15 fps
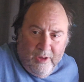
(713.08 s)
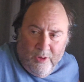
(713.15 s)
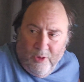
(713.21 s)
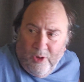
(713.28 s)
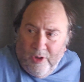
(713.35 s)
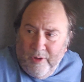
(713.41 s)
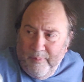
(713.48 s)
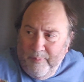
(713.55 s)

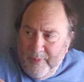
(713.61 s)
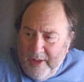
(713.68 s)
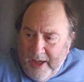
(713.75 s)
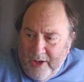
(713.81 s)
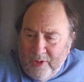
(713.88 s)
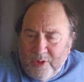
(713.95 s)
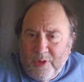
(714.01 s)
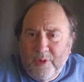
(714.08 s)
Oh,
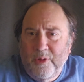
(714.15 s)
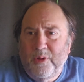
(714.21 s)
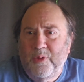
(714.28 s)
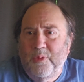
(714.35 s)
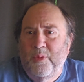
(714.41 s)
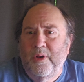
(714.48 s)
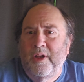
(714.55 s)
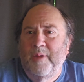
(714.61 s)
I know you
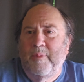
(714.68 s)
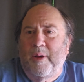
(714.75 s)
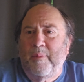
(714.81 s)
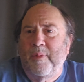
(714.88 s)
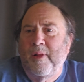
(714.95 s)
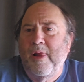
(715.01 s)
want to come up.